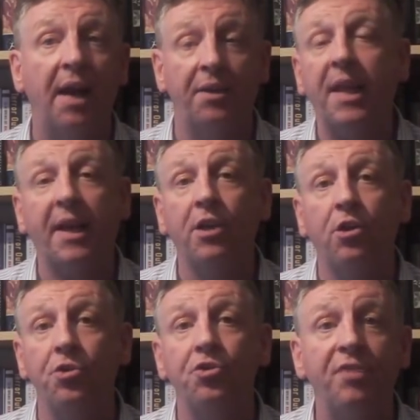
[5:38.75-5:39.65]
And that
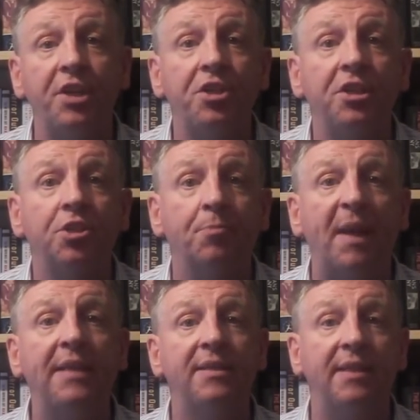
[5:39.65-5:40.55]
includes Richard
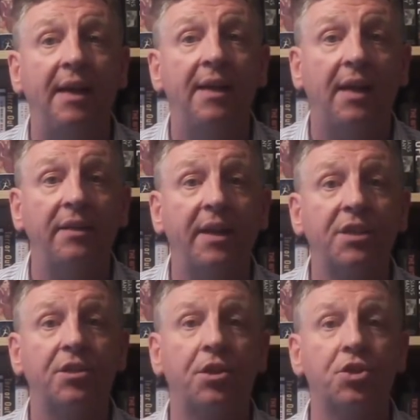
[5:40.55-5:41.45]
Spencer and the
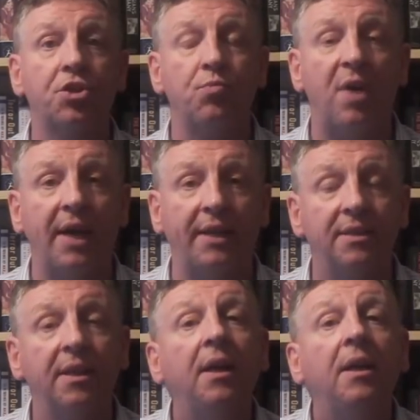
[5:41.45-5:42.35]
rest of the
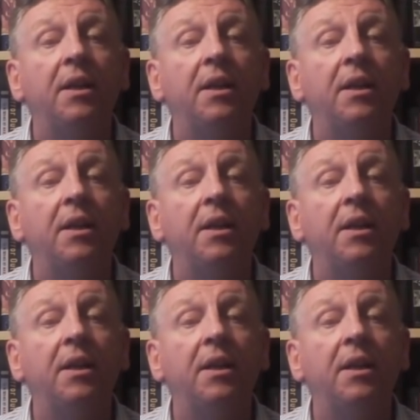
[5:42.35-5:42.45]
swines